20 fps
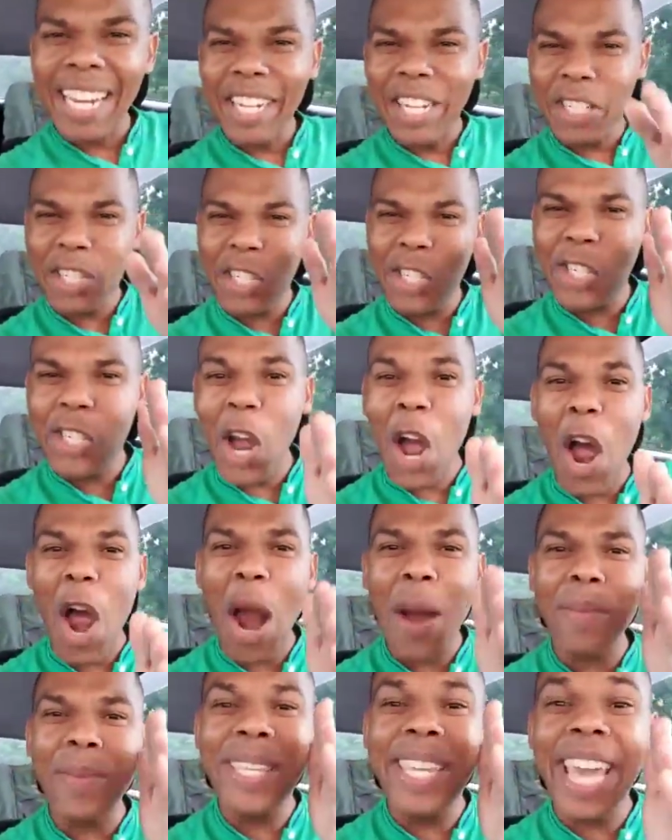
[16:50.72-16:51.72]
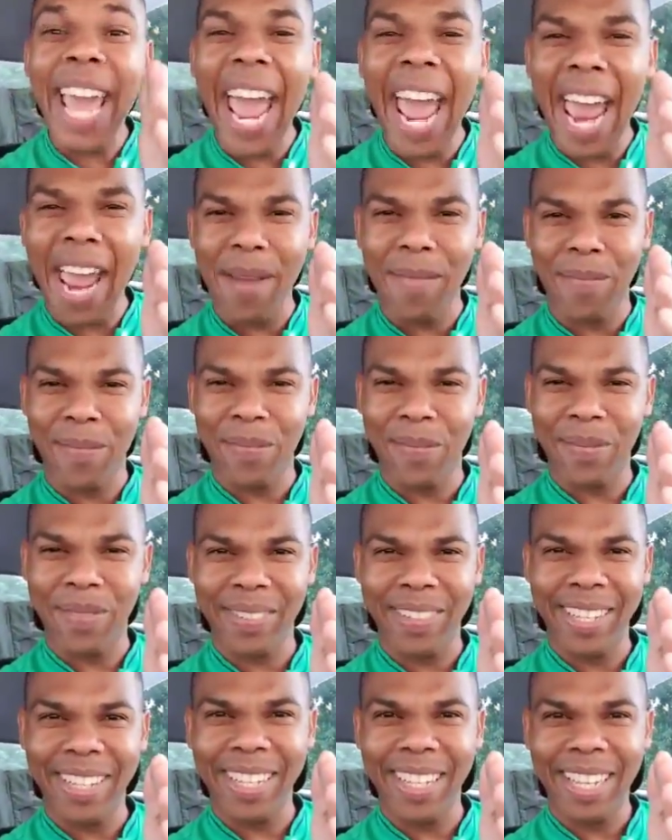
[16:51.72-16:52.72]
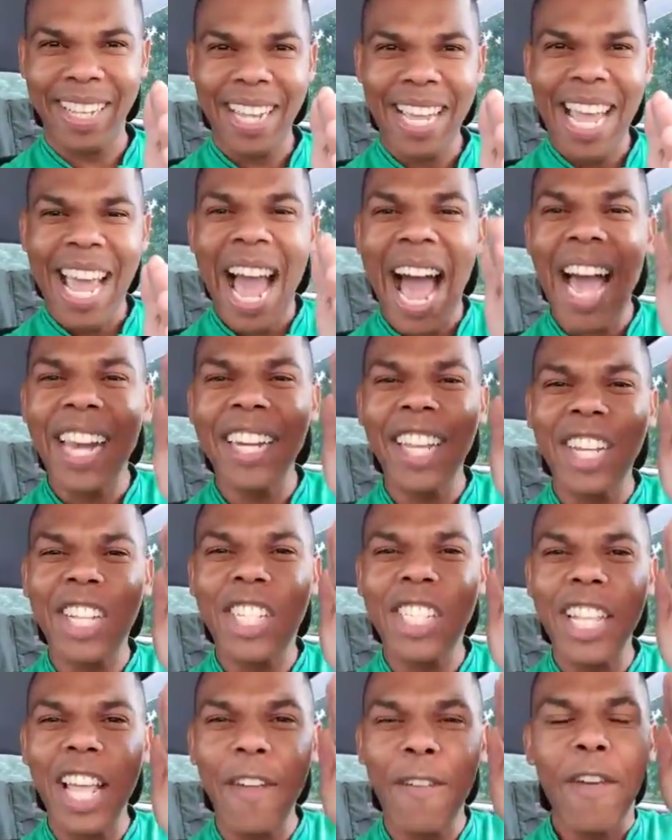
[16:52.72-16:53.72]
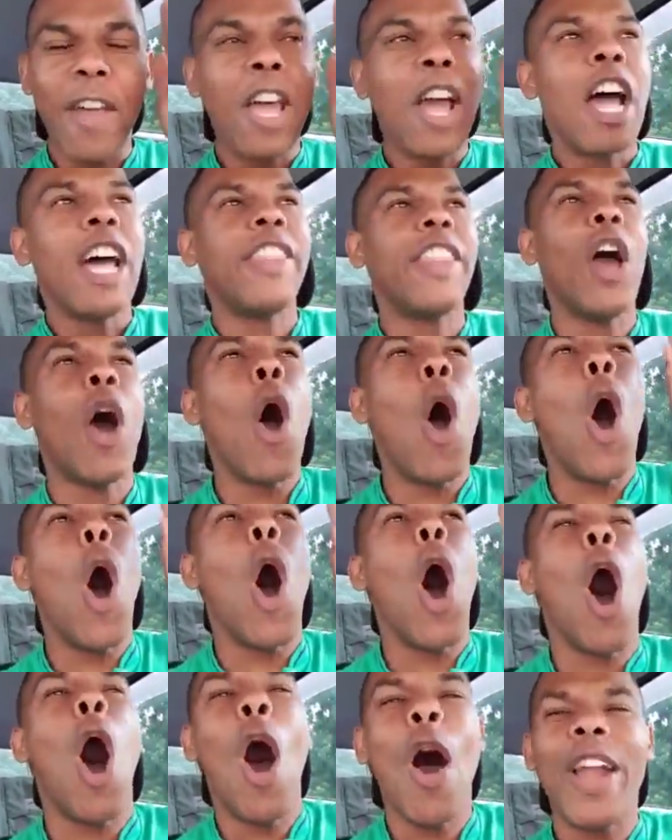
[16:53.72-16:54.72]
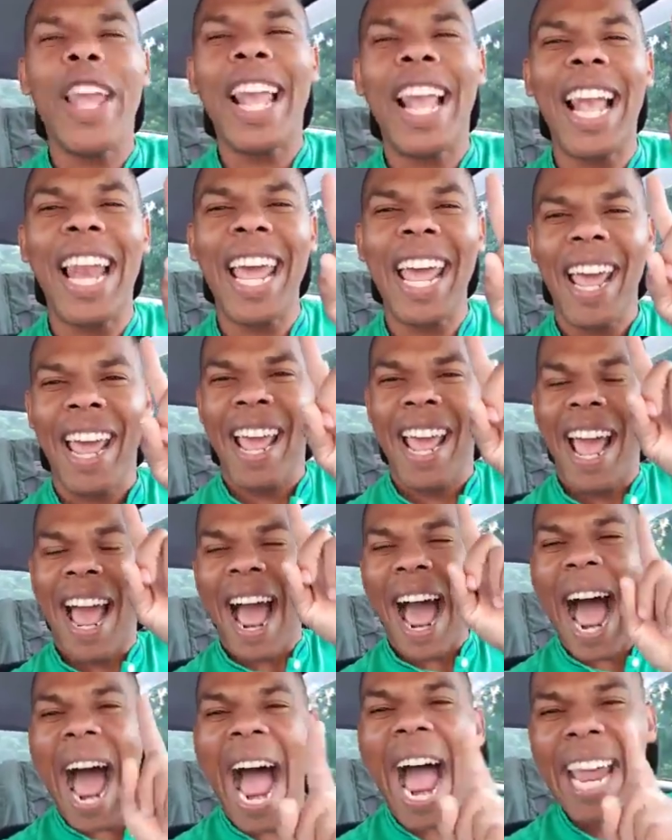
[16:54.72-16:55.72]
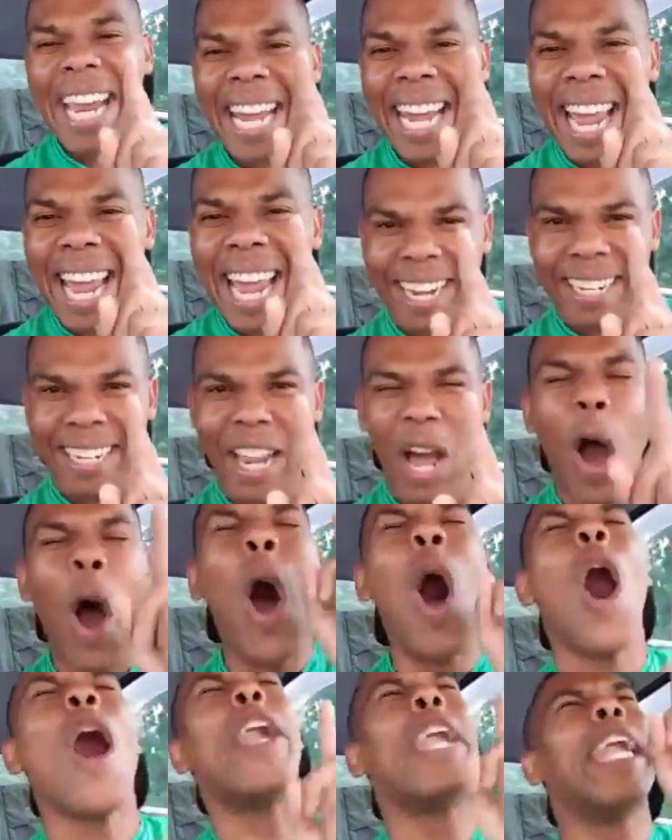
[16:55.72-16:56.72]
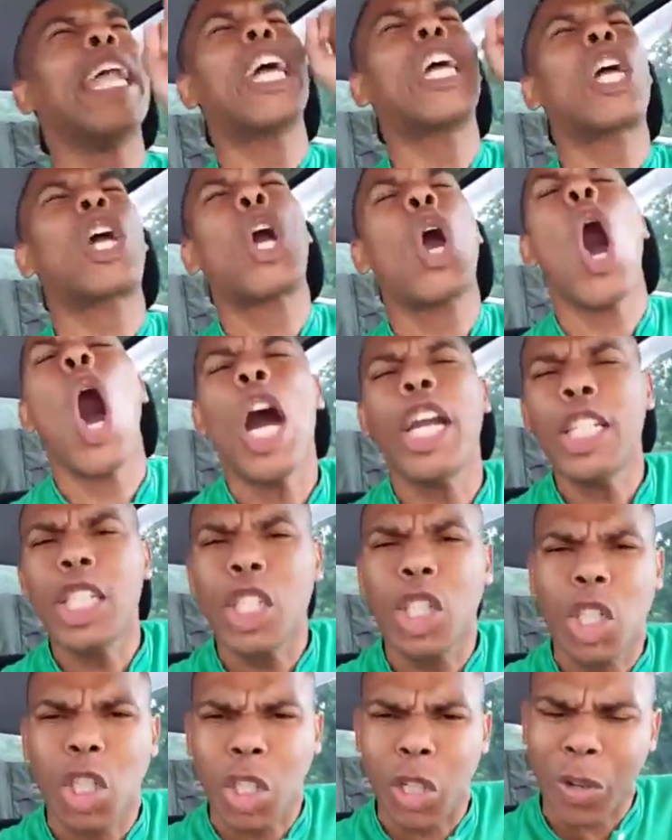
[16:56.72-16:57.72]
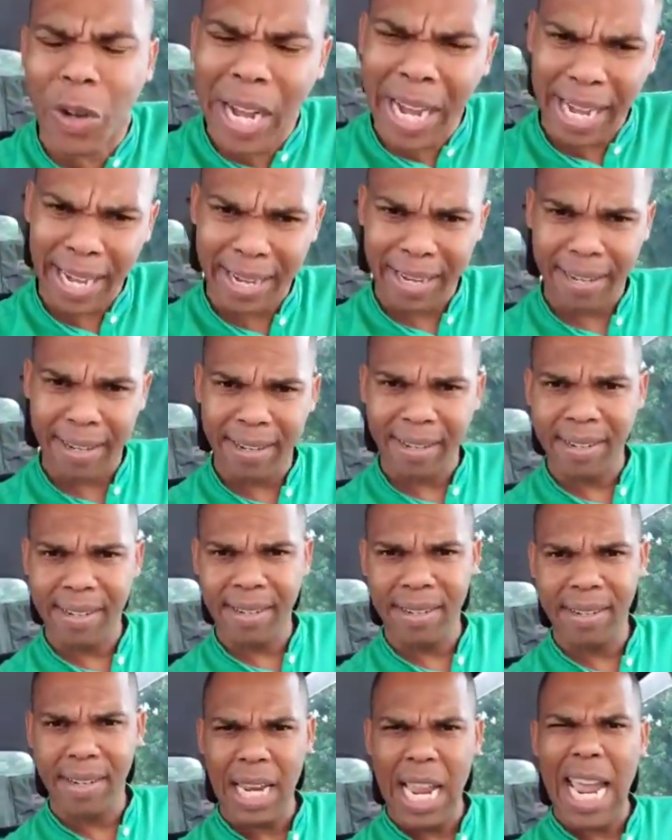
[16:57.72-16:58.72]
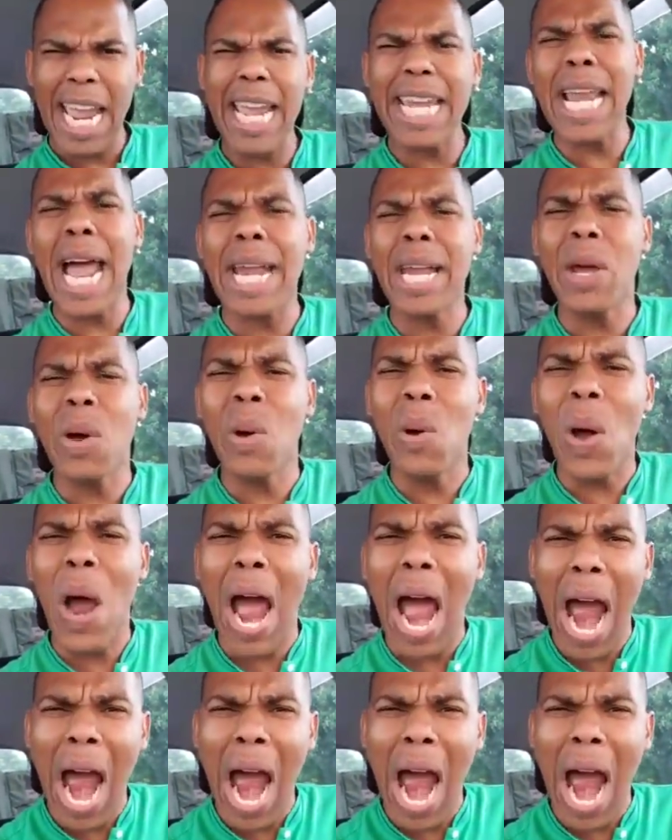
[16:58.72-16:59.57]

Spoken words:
And the storm came, and the only island, the only country in the